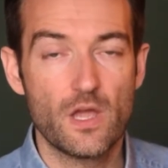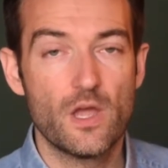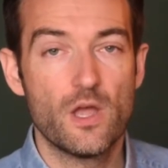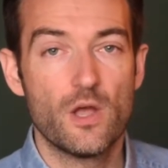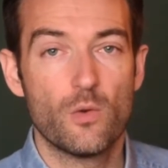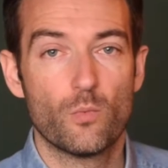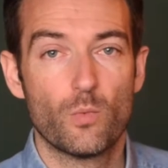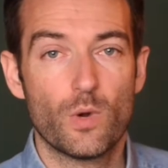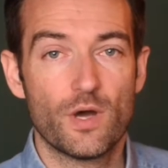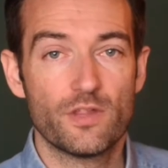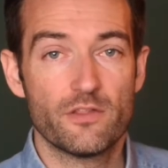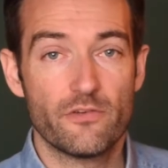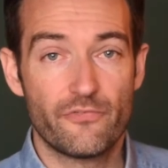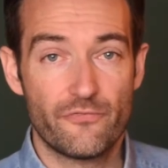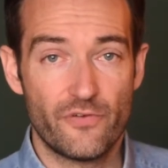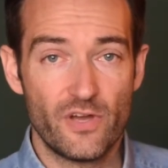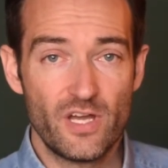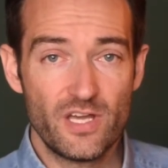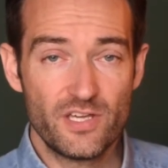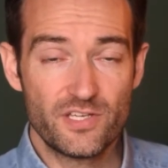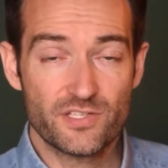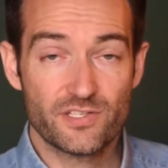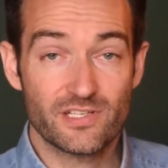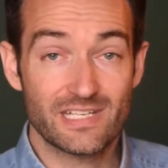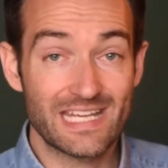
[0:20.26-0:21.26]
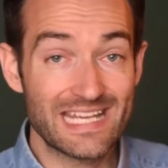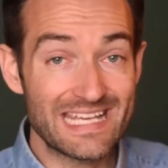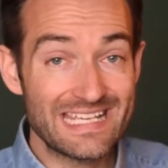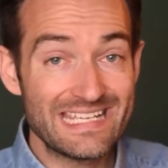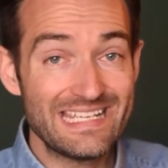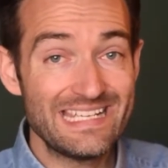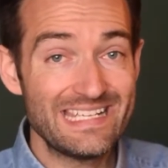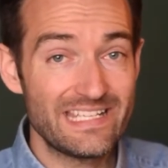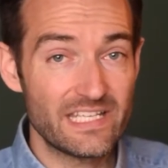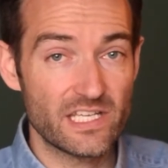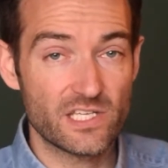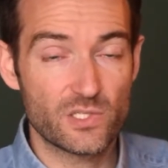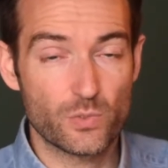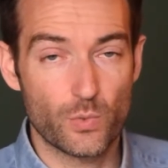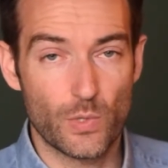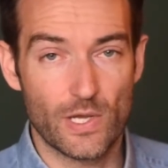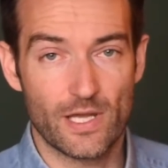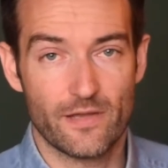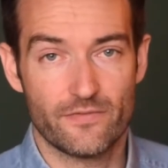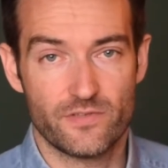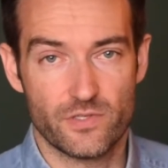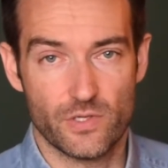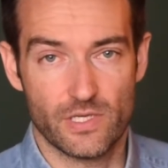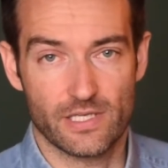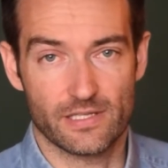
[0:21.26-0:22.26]
Well, the first and easiest way of
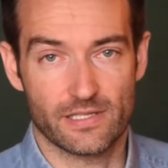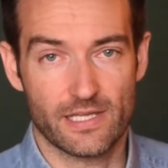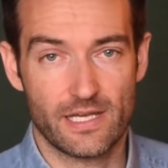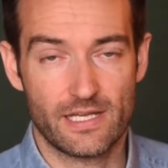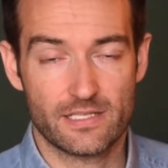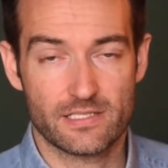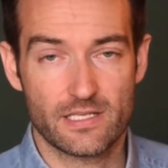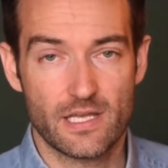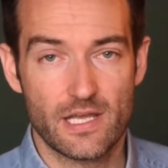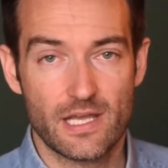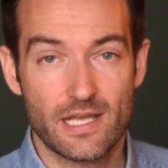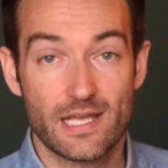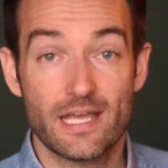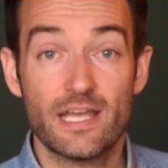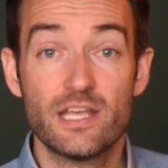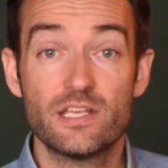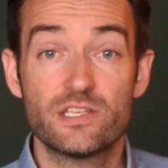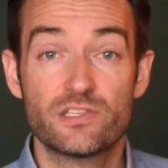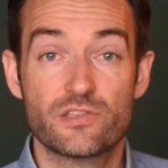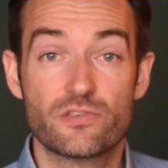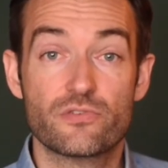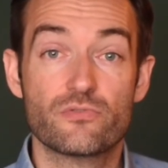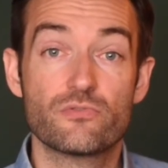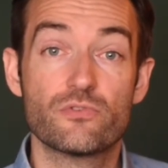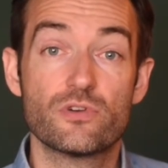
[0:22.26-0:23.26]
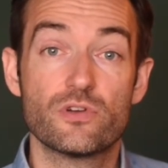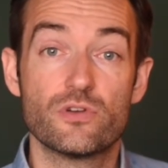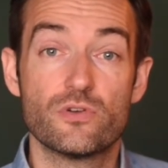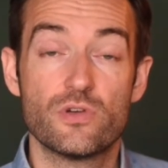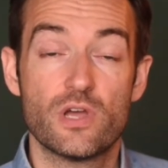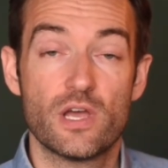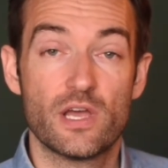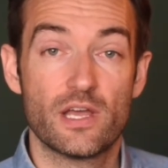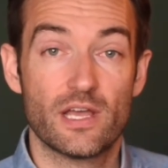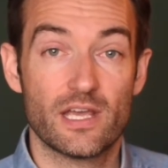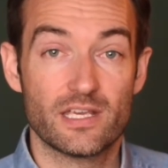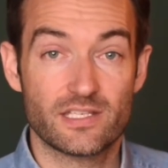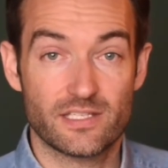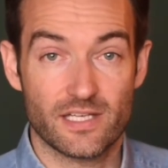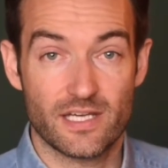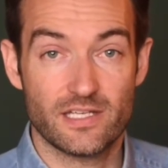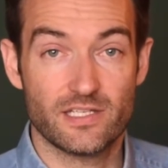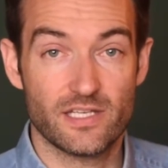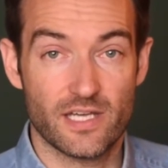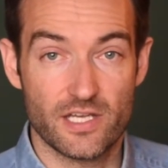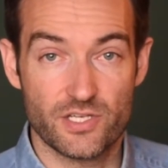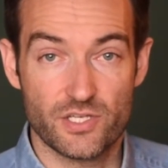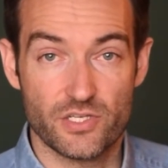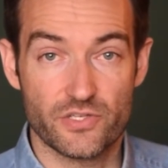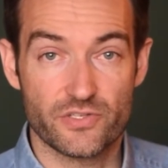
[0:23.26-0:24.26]
doing that is through estate
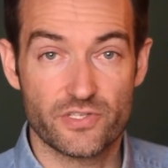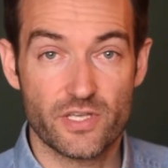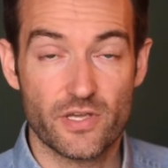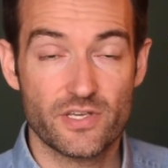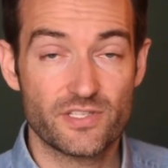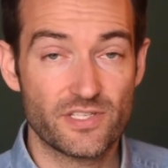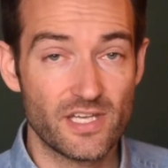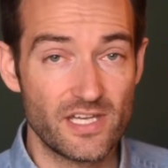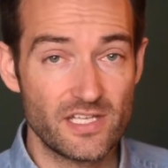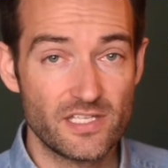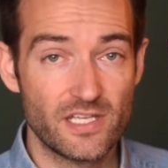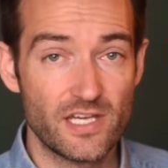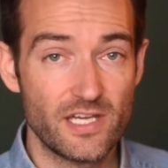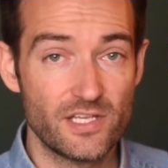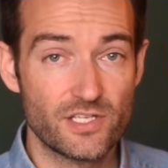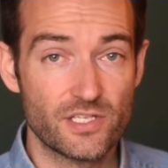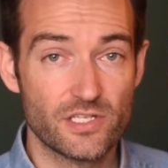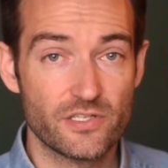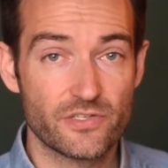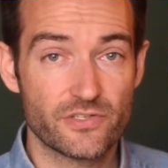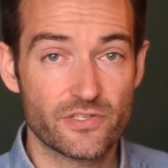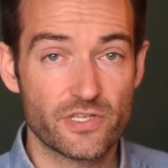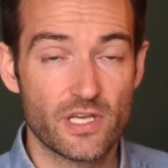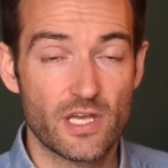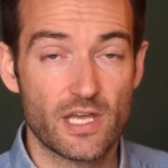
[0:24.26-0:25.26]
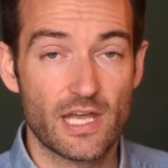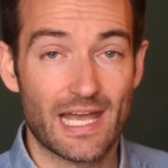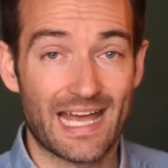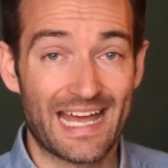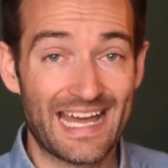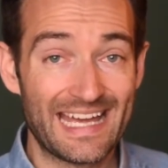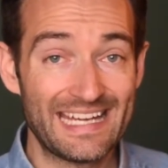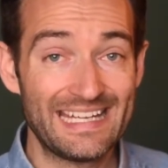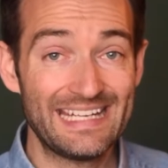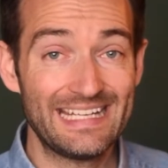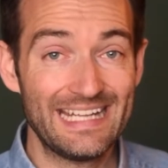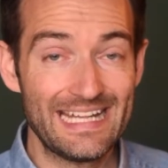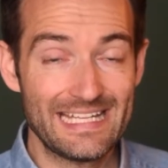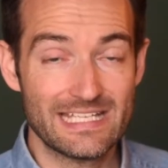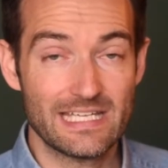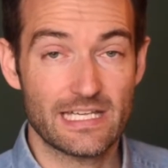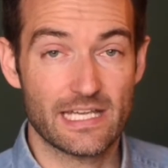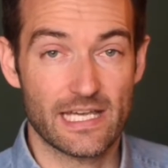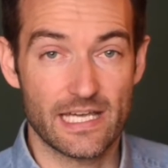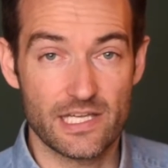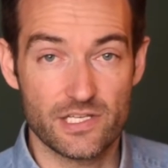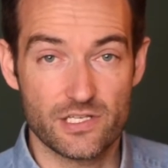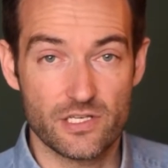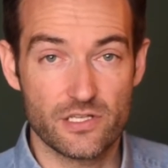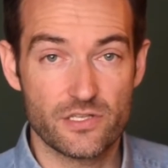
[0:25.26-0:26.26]
agents. So estate agents and letting
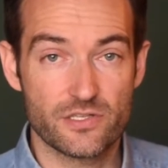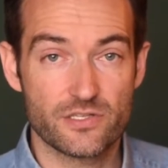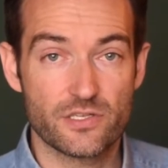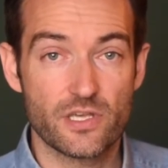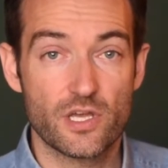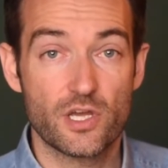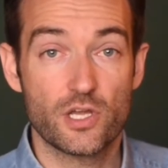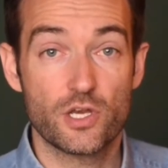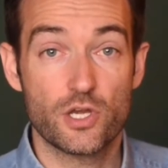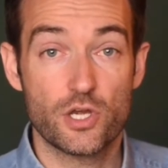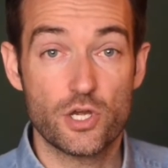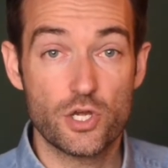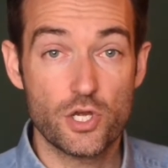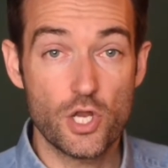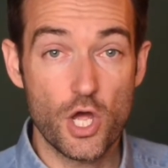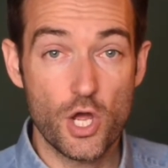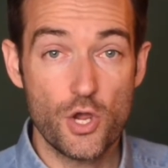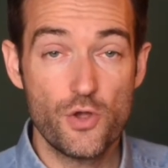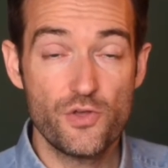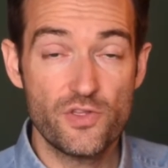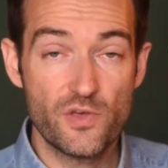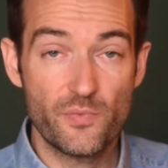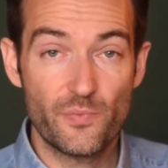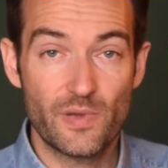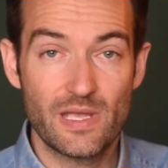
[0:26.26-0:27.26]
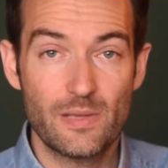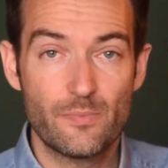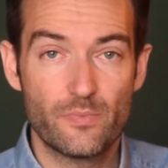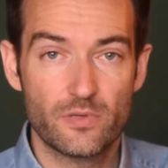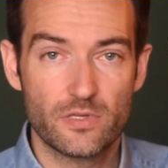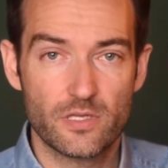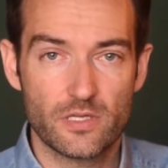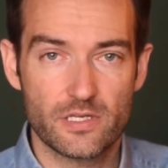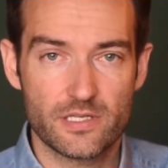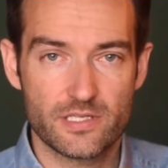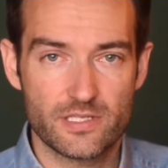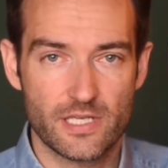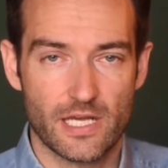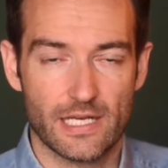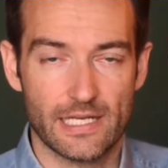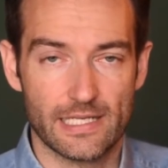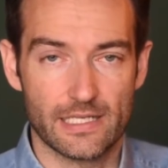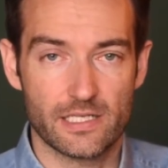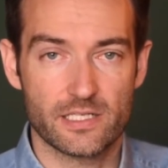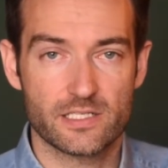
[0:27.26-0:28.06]
agents know the people that are selling.